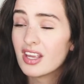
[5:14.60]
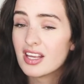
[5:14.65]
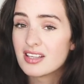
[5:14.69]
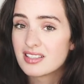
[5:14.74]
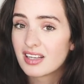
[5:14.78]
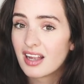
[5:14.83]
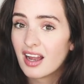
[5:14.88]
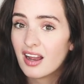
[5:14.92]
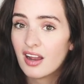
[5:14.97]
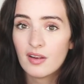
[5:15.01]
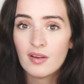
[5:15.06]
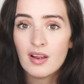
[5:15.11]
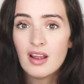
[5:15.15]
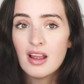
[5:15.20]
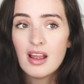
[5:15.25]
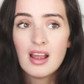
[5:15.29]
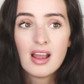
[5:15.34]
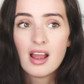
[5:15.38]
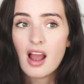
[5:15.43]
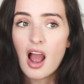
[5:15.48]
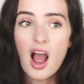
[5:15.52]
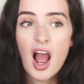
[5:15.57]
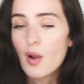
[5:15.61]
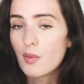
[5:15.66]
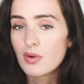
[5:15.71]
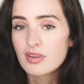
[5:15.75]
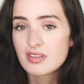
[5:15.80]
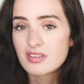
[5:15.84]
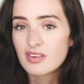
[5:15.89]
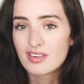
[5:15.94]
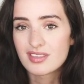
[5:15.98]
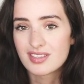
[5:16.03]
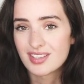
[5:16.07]
years ago, I
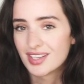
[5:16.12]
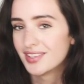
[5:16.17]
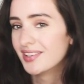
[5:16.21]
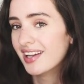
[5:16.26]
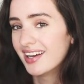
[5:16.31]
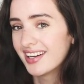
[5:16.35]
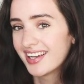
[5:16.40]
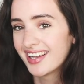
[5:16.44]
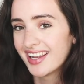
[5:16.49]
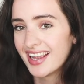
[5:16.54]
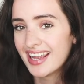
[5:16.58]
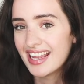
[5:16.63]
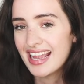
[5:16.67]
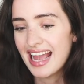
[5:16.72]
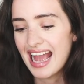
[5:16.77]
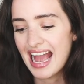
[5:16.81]
was not so lucky,